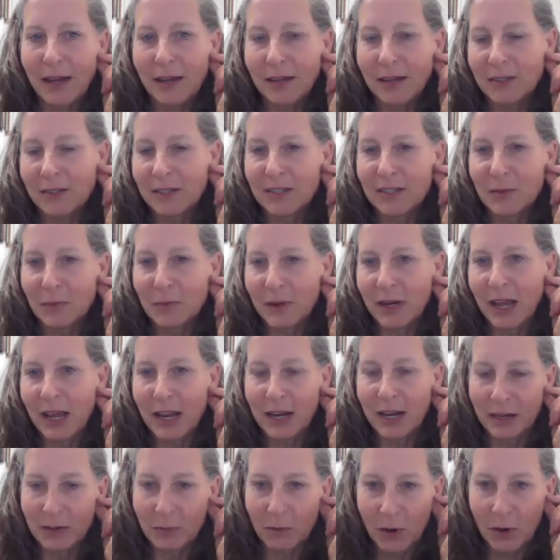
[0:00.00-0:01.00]
just went
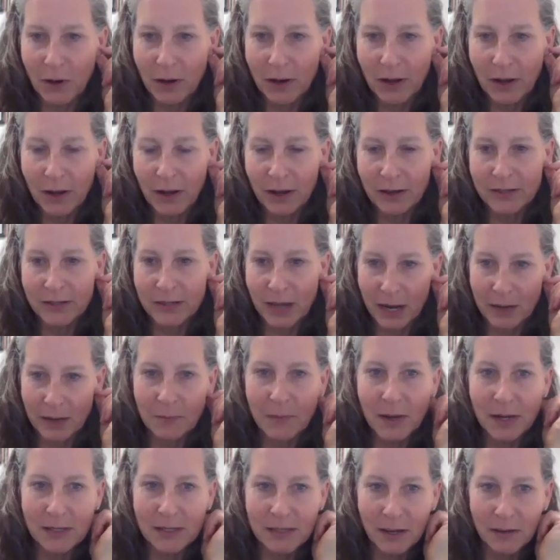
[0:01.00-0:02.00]
ahead and signed
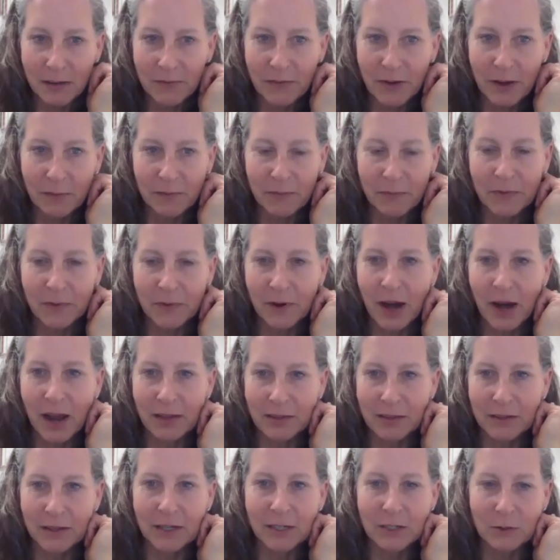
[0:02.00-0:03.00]
myself up for
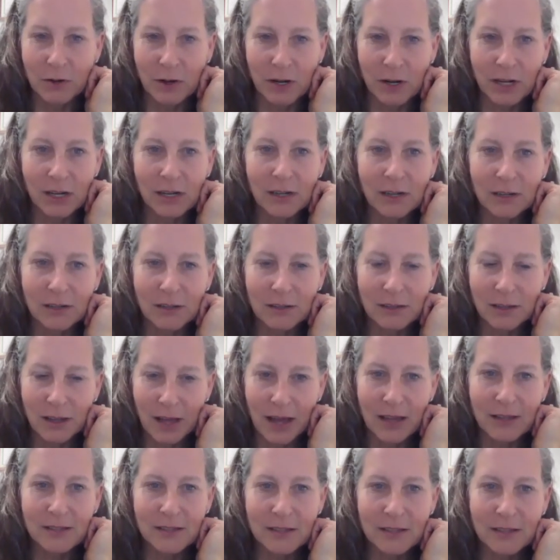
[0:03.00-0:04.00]
athletic training
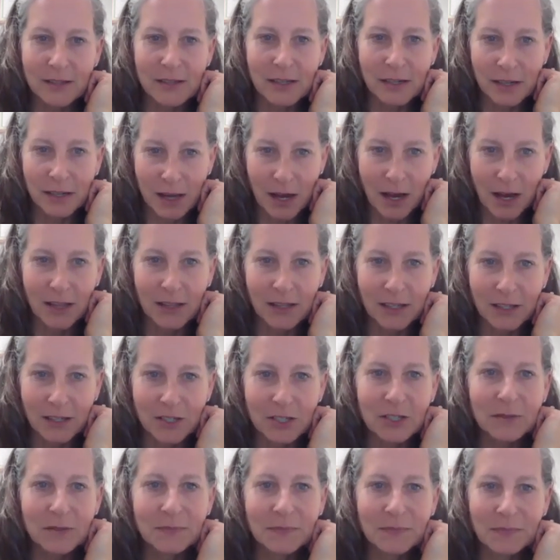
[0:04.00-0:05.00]
classes in
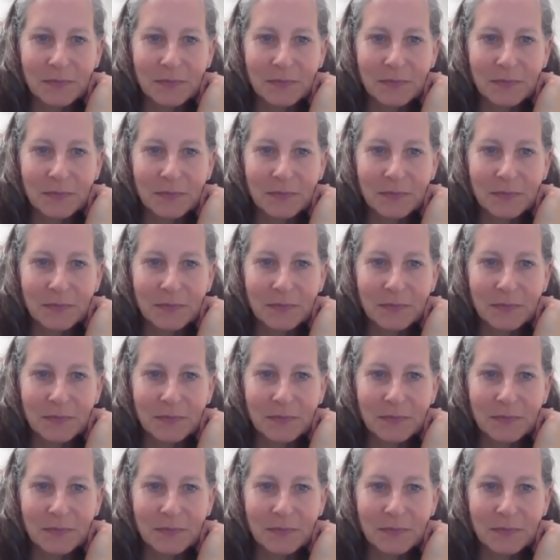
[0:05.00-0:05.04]
college.